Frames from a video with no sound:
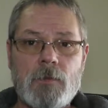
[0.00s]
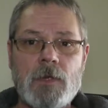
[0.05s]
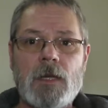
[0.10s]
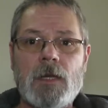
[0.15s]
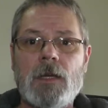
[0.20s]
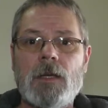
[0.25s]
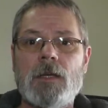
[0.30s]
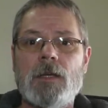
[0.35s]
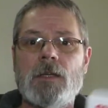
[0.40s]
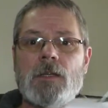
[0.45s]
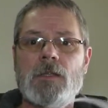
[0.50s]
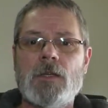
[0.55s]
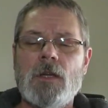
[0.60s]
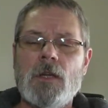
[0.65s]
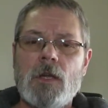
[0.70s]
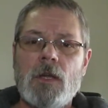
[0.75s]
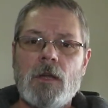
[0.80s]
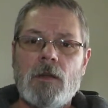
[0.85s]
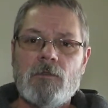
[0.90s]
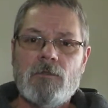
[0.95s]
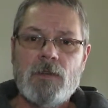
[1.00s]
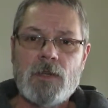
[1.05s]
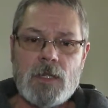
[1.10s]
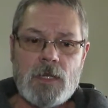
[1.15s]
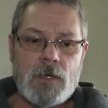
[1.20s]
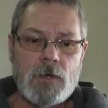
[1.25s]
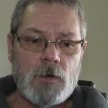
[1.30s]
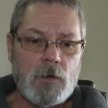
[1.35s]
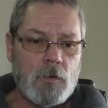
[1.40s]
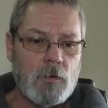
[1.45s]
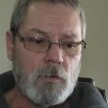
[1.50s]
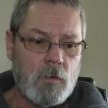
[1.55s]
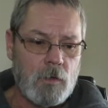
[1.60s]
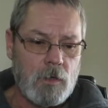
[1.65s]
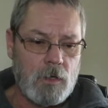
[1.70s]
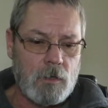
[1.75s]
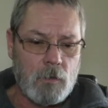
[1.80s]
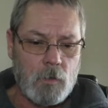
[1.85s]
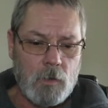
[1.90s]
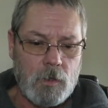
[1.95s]
because video,
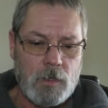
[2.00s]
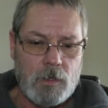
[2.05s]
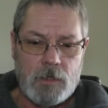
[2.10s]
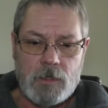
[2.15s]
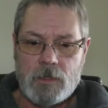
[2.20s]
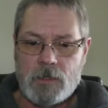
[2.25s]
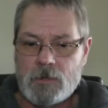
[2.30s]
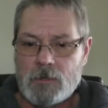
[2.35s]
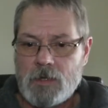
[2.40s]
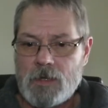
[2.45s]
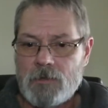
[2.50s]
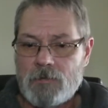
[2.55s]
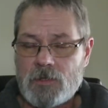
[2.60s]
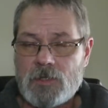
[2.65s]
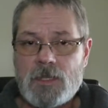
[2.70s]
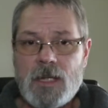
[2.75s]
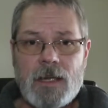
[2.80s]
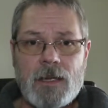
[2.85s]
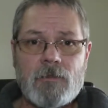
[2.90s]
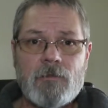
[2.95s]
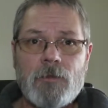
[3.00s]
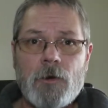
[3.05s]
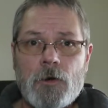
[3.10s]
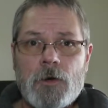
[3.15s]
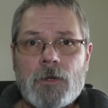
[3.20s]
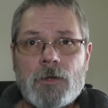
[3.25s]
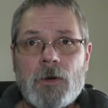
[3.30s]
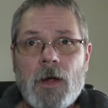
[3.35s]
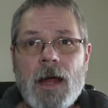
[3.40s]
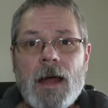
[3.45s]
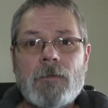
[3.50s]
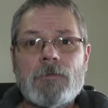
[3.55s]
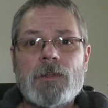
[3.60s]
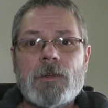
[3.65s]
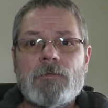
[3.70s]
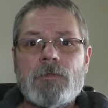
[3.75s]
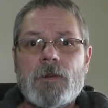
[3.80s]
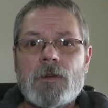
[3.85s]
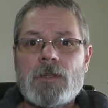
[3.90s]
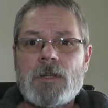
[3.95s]
or even taking photographs,
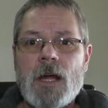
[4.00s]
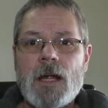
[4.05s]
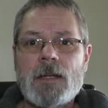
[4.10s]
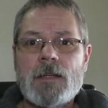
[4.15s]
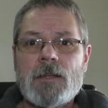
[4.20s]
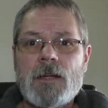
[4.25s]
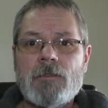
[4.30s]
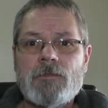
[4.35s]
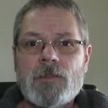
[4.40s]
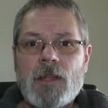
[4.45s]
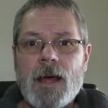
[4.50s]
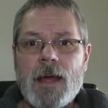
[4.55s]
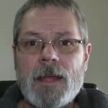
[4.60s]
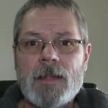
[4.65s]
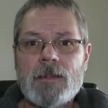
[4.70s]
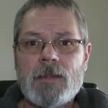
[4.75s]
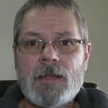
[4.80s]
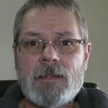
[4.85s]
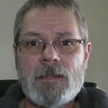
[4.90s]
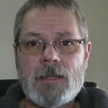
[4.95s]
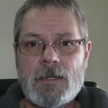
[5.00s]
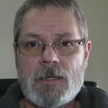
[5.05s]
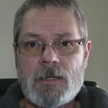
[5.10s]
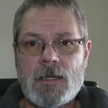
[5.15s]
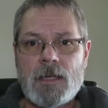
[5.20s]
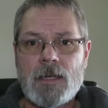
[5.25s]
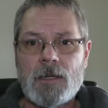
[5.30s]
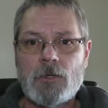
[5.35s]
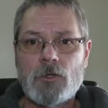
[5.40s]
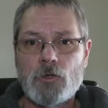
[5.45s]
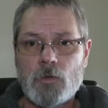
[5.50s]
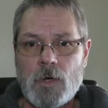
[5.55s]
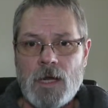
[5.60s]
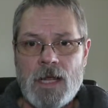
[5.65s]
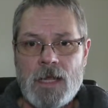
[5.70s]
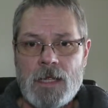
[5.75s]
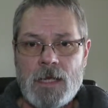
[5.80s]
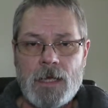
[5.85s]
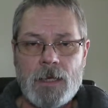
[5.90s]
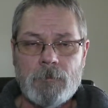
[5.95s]
if there's not enough light, they tend to get
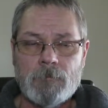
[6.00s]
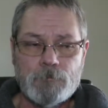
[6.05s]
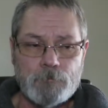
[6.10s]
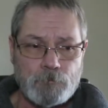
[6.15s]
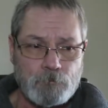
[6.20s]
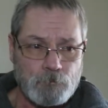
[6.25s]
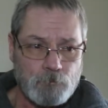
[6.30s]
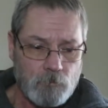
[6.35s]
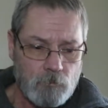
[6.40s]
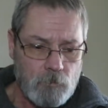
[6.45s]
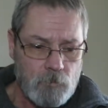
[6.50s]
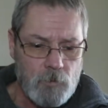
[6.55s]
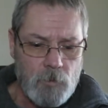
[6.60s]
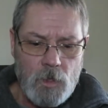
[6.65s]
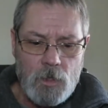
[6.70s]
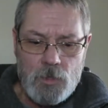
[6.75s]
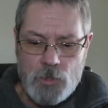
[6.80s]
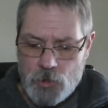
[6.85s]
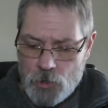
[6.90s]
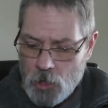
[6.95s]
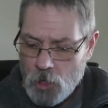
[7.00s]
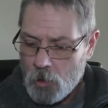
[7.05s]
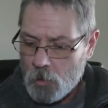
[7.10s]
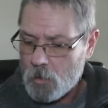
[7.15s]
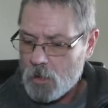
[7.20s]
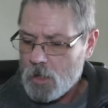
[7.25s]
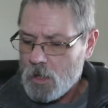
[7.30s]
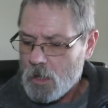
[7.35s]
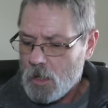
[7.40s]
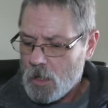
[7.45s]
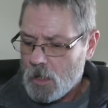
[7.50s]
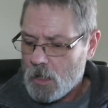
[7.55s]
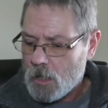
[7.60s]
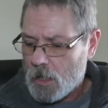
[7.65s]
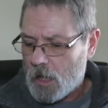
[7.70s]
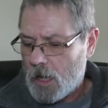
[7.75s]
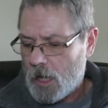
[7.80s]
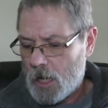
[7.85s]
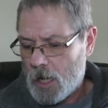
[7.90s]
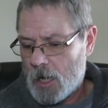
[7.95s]
grainy. So
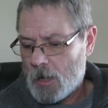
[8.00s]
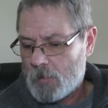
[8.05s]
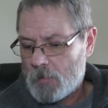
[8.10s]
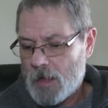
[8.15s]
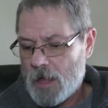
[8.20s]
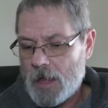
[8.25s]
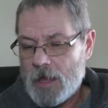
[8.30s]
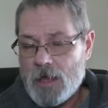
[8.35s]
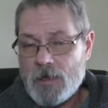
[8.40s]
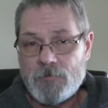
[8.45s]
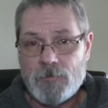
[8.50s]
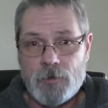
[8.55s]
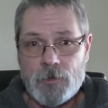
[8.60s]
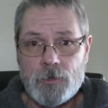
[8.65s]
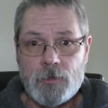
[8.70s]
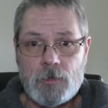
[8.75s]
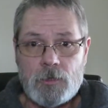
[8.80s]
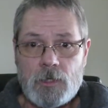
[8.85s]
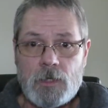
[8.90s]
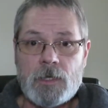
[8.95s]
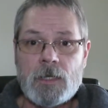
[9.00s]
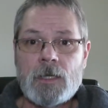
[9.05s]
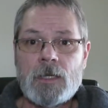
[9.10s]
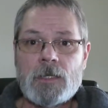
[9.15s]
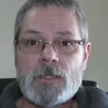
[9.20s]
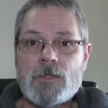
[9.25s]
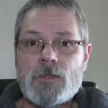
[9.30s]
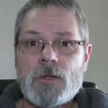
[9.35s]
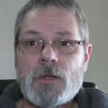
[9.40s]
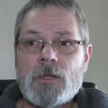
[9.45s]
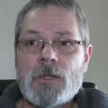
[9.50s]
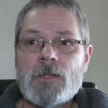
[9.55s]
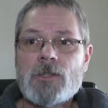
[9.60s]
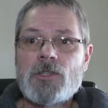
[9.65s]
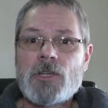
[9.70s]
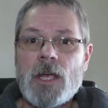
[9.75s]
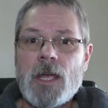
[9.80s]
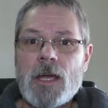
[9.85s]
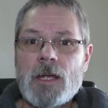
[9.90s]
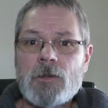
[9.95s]
if you're looking at starting a
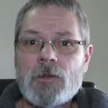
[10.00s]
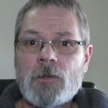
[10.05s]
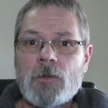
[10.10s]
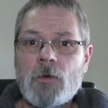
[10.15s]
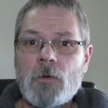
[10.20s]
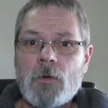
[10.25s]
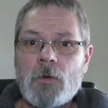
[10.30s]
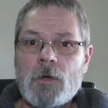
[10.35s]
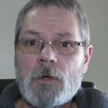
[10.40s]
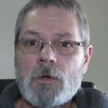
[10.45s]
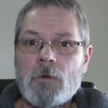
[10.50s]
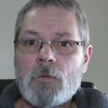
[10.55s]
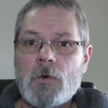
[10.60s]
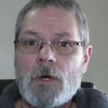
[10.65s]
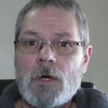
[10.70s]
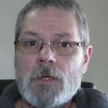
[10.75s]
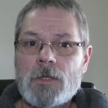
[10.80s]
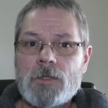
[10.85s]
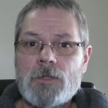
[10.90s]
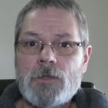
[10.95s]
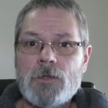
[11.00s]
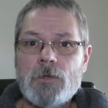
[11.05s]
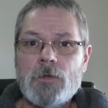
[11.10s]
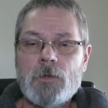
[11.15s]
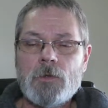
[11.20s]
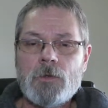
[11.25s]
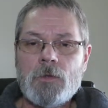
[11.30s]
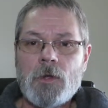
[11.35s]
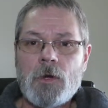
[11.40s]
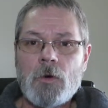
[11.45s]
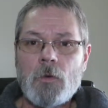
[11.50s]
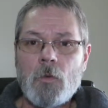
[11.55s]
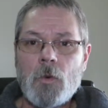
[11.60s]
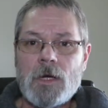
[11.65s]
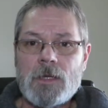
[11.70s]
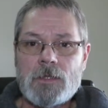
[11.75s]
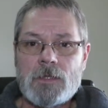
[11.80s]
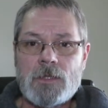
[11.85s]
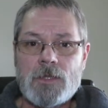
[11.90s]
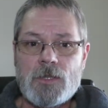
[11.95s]
channel or want to know
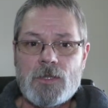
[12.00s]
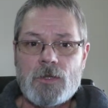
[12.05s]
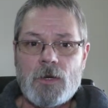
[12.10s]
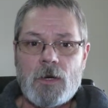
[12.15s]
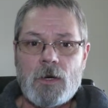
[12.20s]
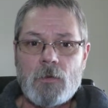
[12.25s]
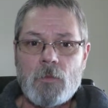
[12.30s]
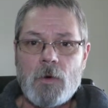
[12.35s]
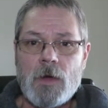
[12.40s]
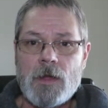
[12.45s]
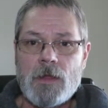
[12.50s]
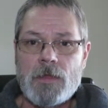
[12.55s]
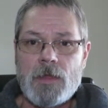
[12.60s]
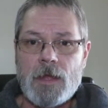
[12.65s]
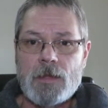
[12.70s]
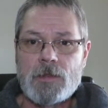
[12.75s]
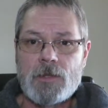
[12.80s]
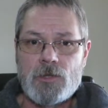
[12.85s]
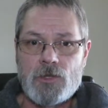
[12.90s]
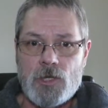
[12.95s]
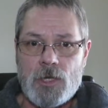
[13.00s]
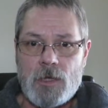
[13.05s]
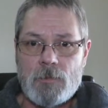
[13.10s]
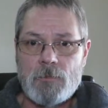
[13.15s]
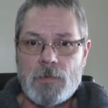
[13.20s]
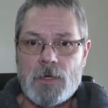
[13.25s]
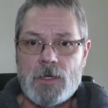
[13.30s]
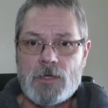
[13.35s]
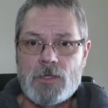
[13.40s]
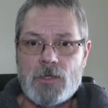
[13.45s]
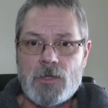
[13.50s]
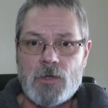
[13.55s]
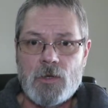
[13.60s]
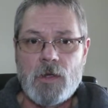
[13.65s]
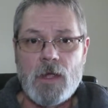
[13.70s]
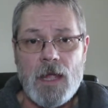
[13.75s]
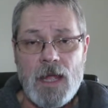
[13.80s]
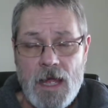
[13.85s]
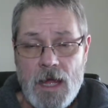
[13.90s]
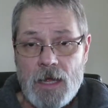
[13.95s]
what to start with at the cheapest you
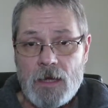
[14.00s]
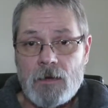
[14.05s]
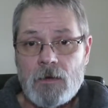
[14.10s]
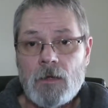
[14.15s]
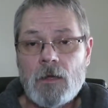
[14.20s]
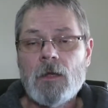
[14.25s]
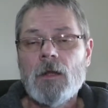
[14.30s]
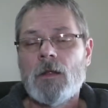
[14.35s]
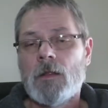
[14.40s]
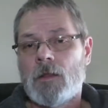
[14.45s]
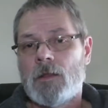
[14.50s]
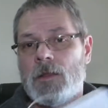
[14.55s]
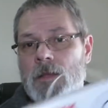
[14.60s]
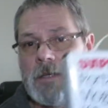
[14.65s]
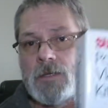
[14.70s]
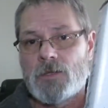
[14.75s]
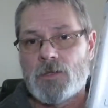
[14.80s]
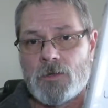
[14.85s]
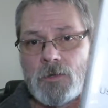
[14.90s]
can, this